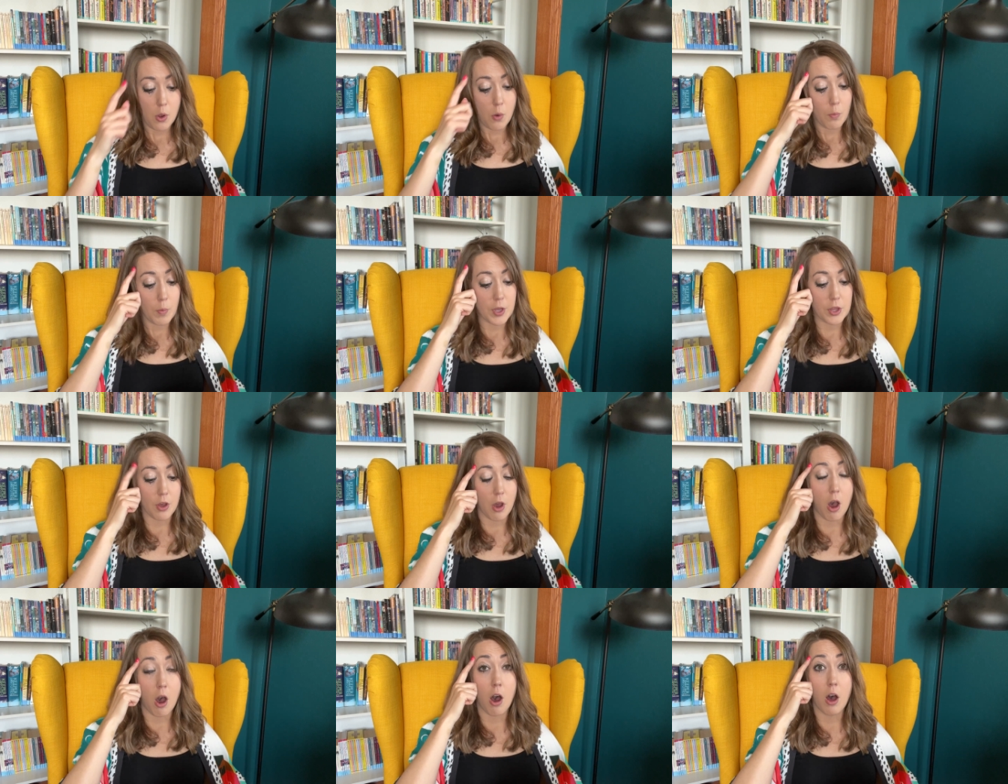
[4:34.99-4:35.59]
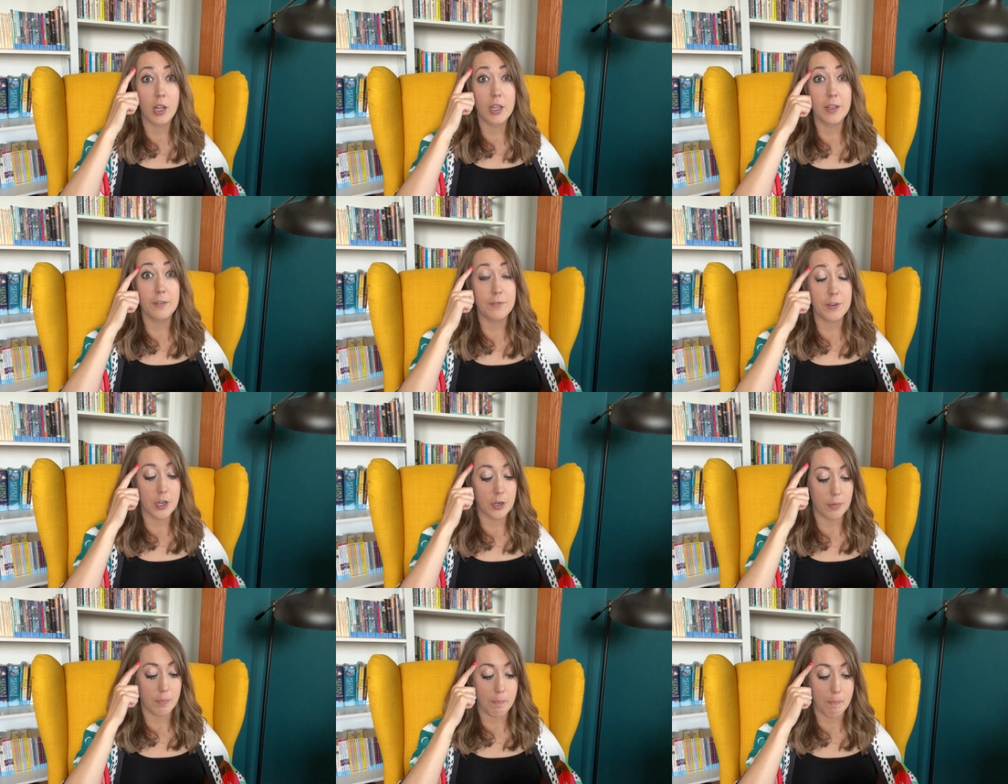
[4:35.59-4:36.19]
with all of
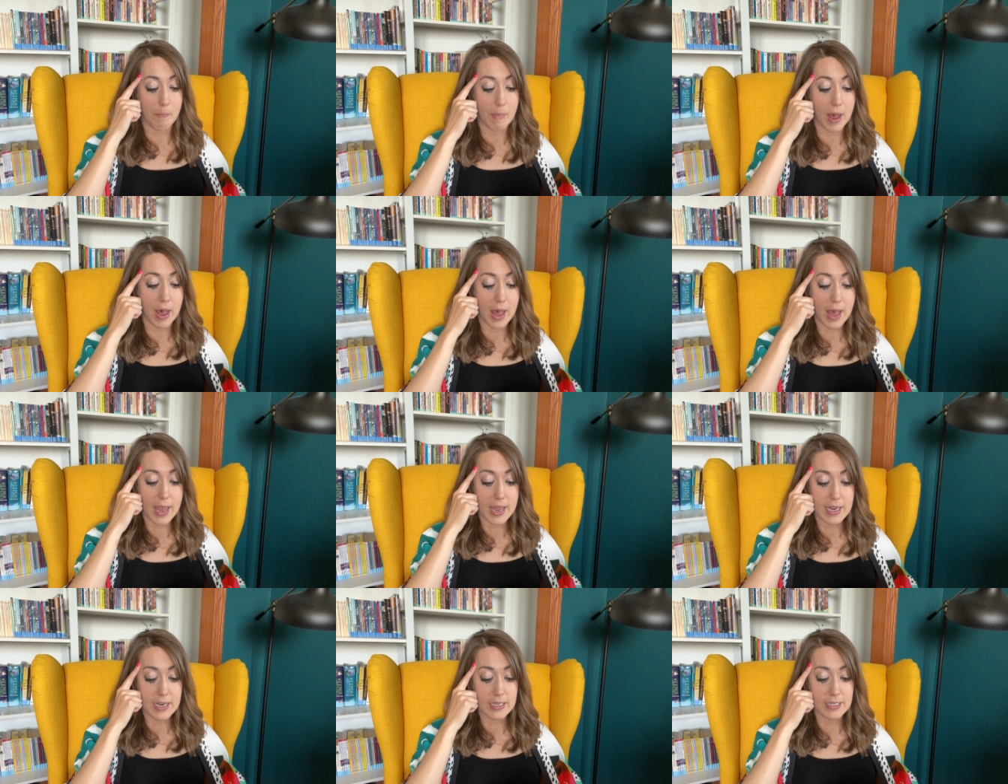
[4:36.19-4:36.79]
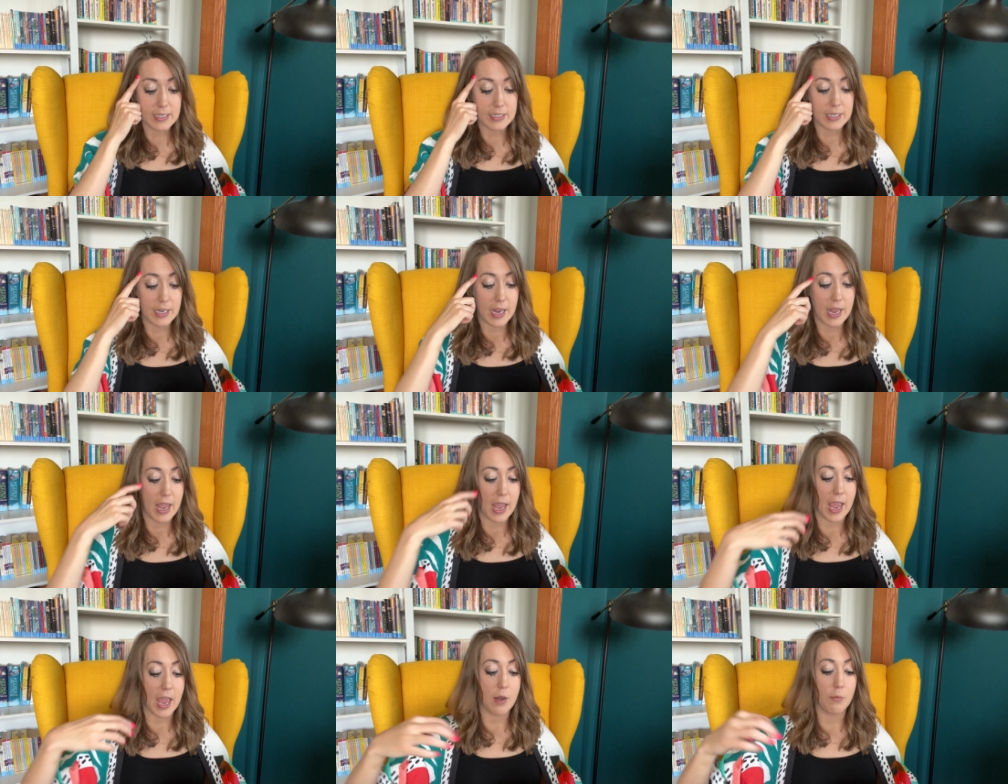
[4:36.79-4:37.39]
your mind,
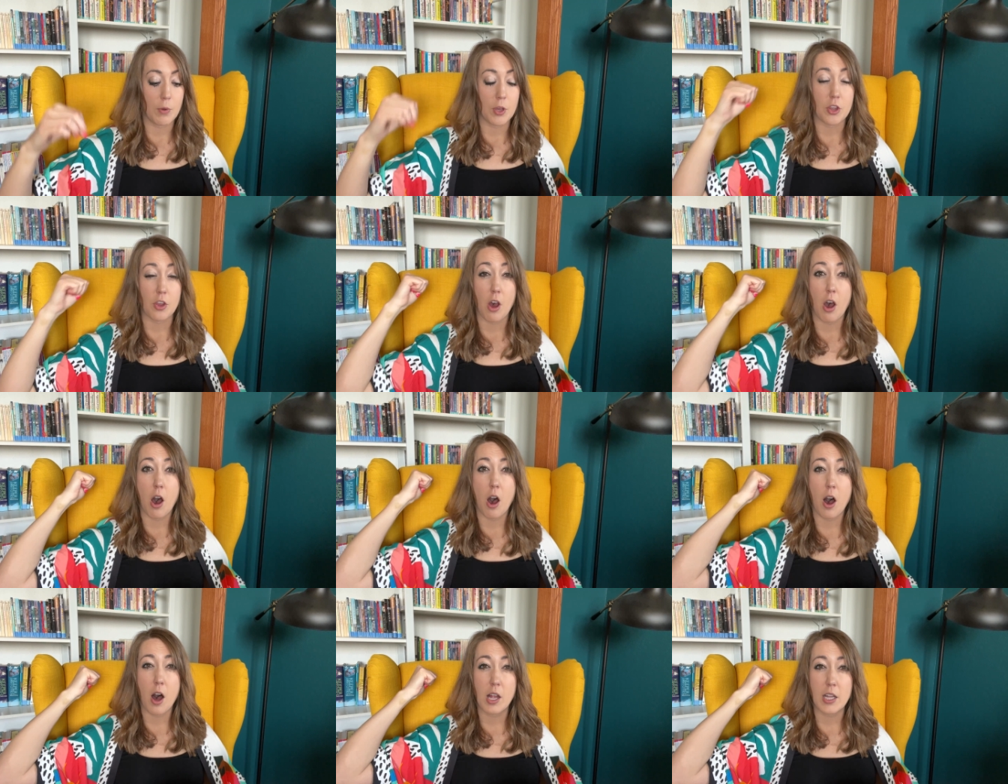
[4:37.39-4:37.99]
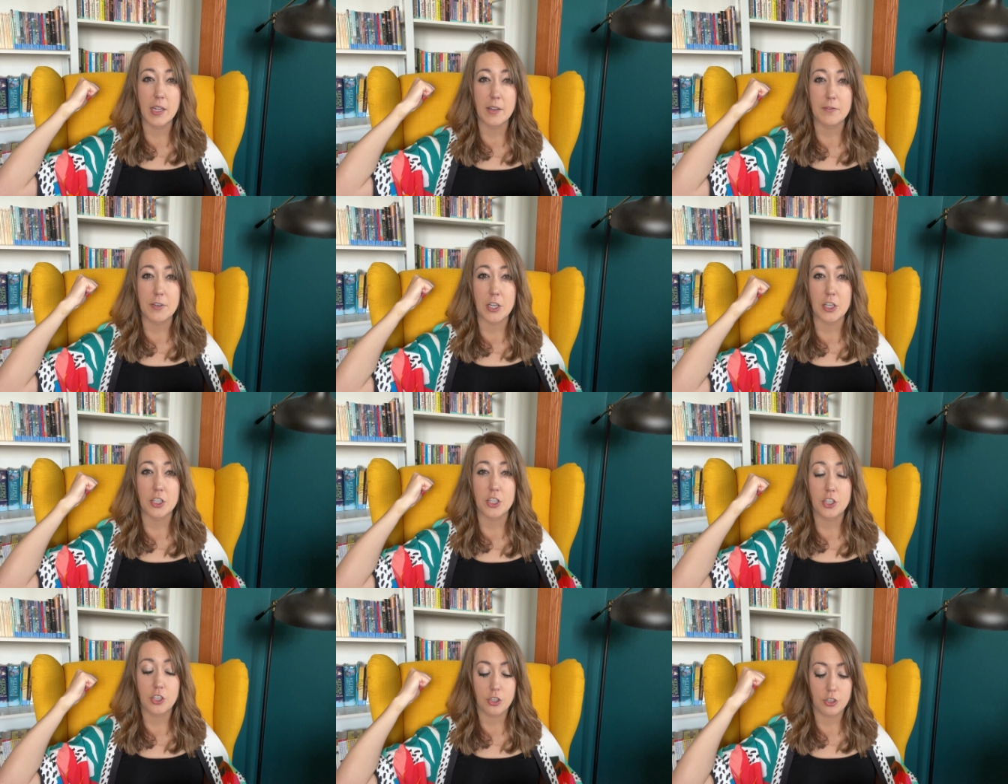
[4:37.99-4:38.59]
and with all of
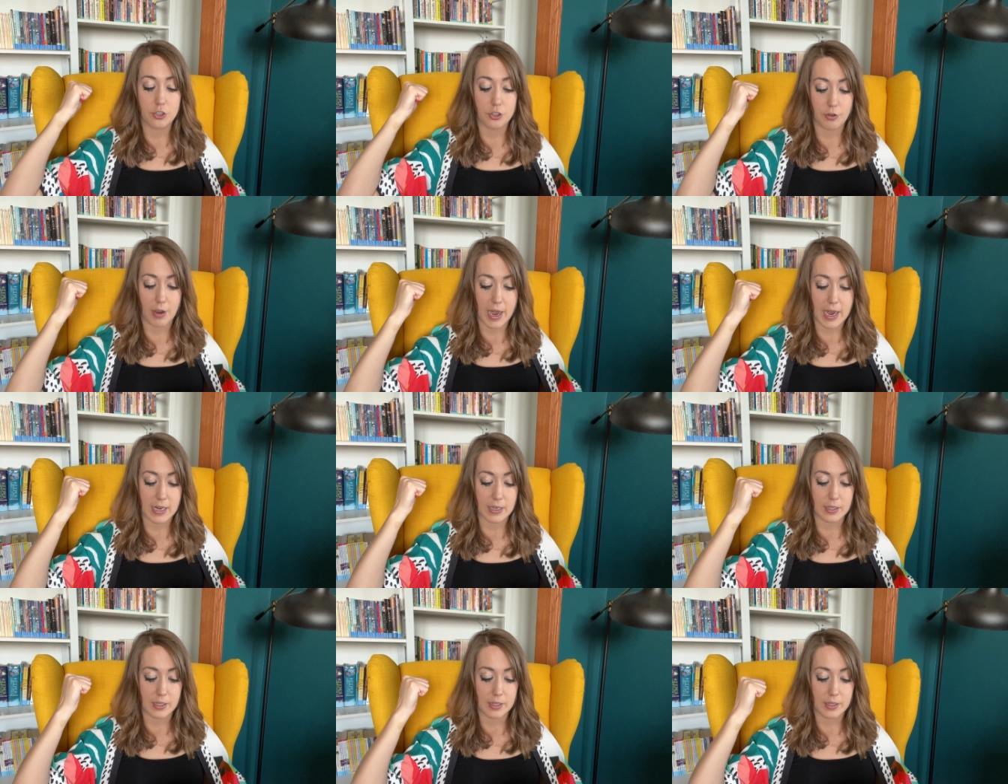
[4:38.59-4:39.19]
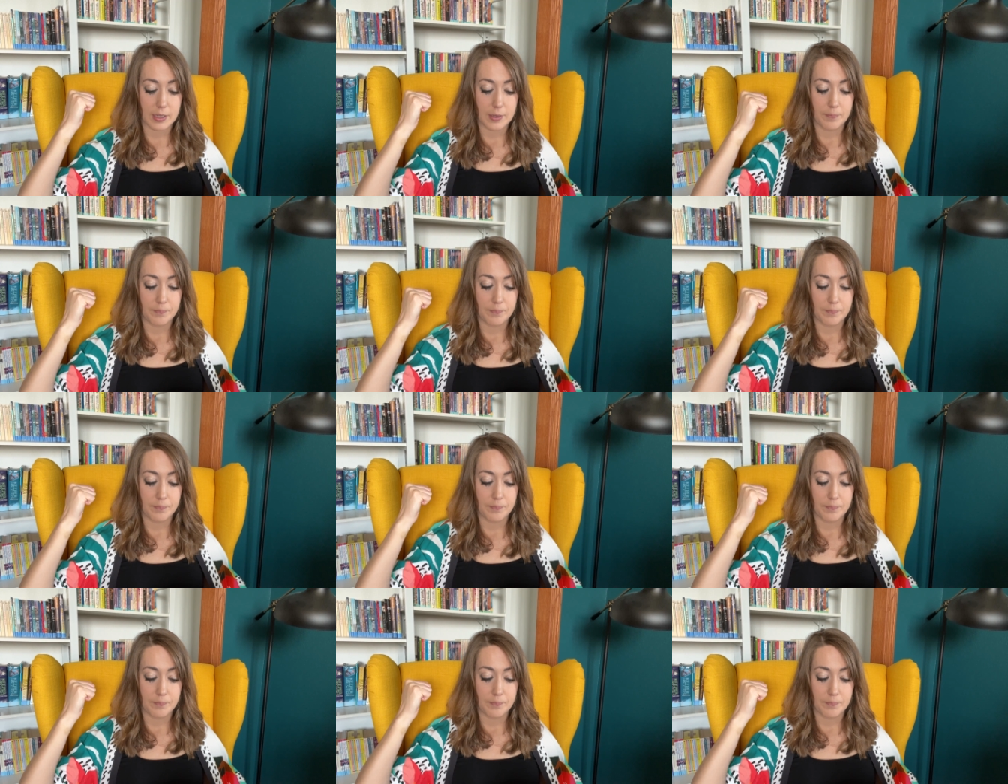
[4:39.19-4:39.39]
your strength.